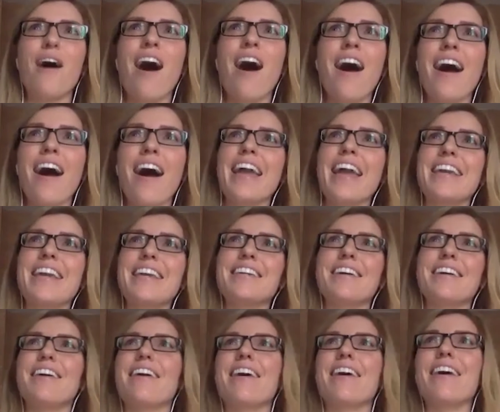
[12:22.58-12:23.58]

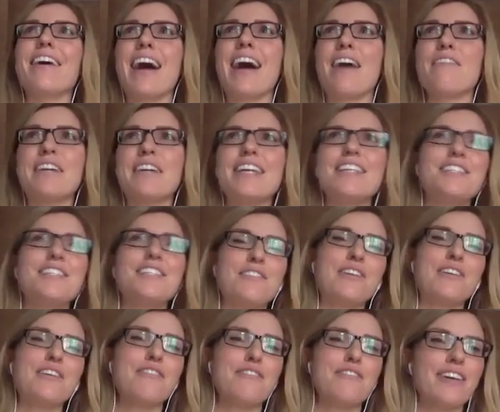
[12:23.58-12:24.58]
I have a
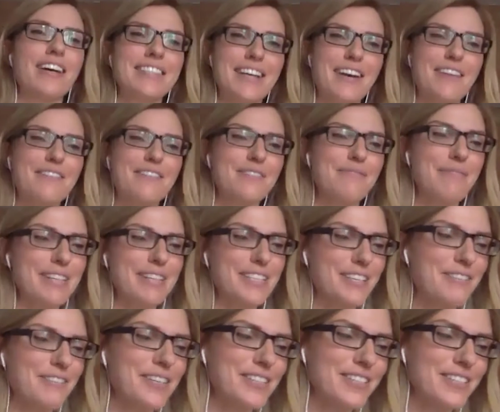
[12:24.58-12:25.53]
history of, as I've mentioned a few